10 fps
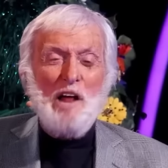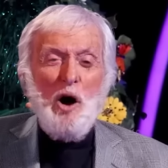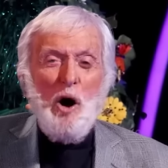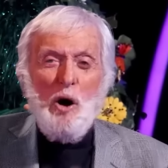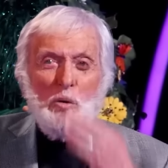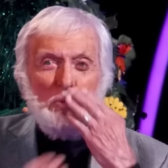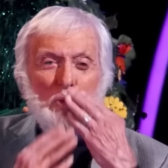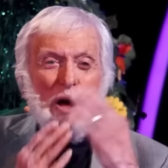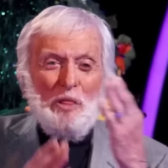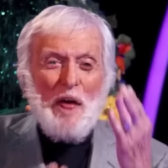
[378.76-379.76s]
He approached
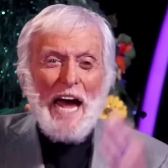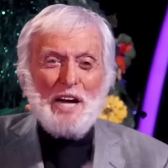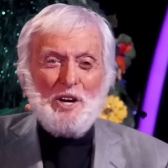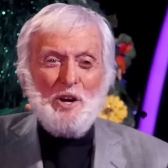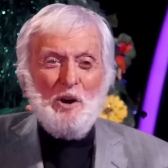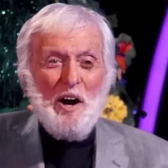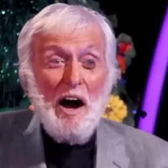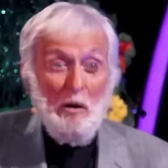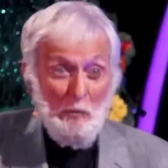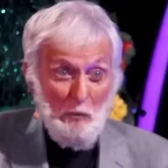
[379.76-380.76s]
the film's
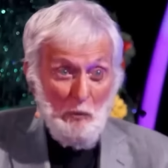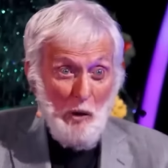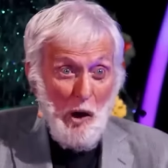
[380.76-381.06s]
producer, Cubby